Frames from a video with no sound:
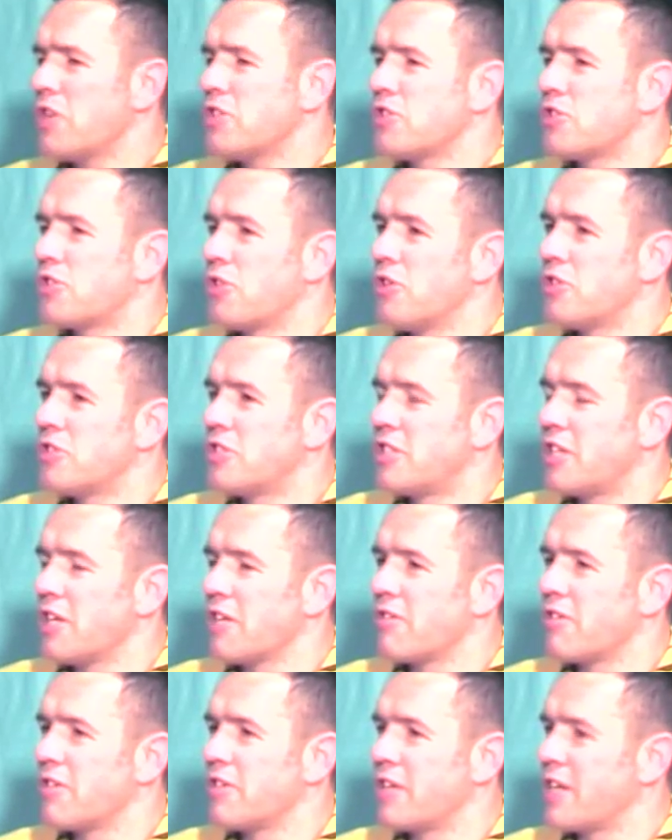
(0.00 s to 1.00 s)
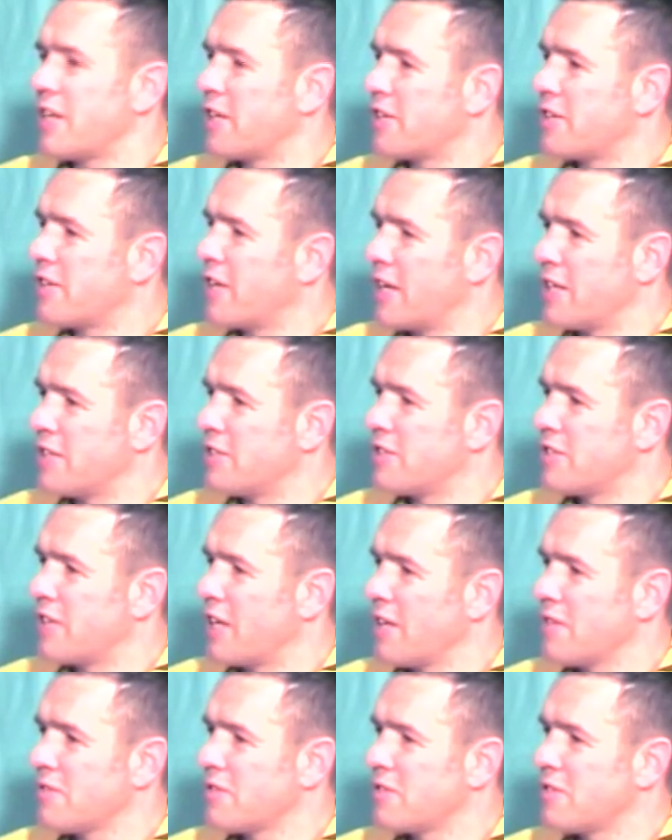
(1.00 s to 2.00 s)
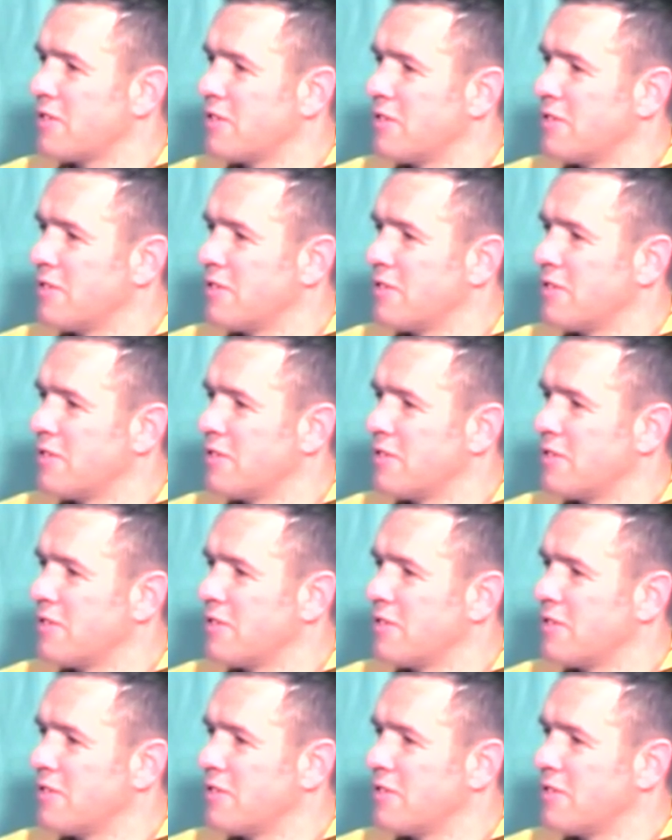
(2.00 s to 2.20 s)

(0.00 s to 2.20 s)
did you do as children to entertain yourselves?